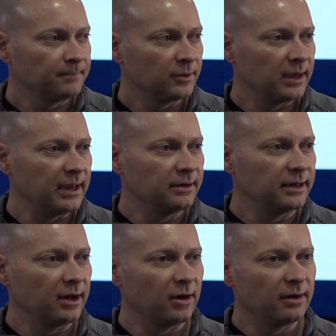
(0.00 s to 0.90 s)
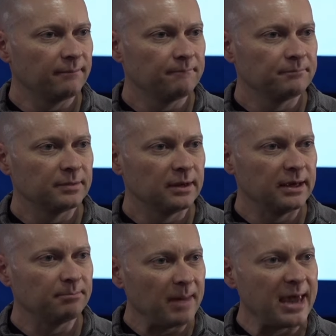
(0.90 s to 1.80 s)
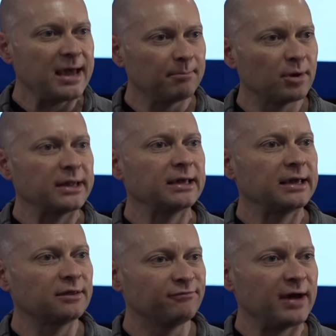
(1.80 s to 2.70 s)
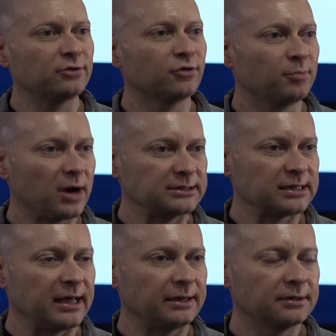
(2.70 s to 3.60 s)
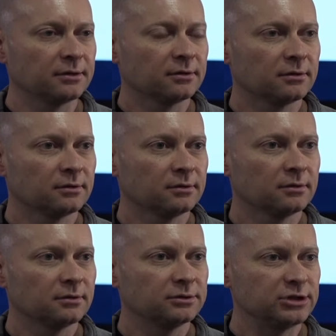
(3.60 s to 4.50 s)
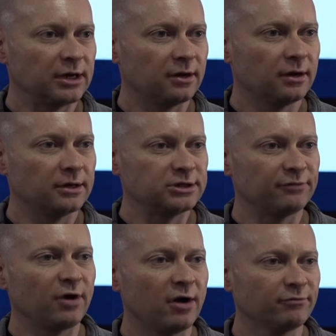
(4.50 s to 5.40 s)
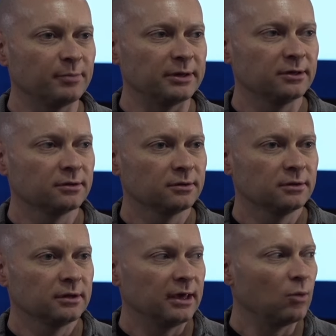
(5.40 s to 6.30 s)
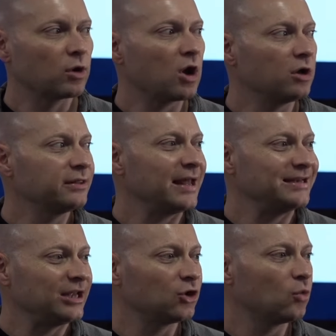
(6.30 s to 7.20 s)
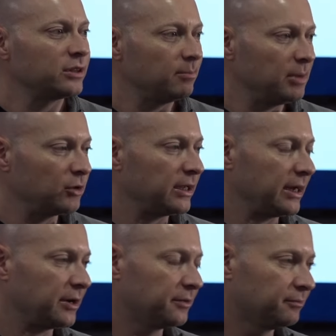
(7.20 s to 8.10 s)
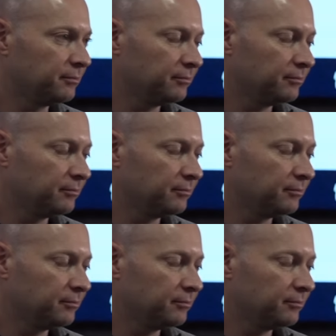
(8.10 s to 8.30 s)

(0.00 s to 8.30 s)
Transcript: Okay, now in May, I'm bringing in the founder of Priceline, Jeff, uh, Jeff Hoffman, and we're calling that Dinner with a Billionaire